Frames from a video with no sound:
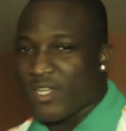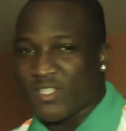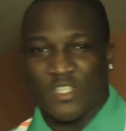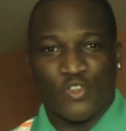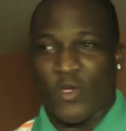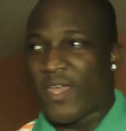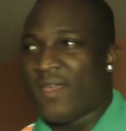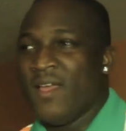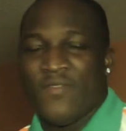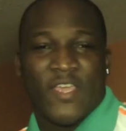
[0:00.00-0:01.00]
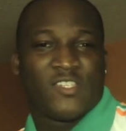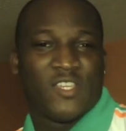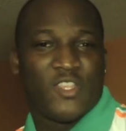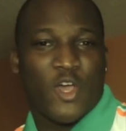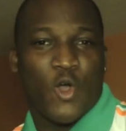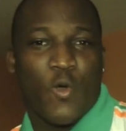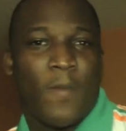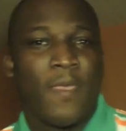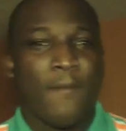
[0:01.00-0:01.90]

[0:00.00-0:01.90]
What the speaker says: does the joint, next thing you know,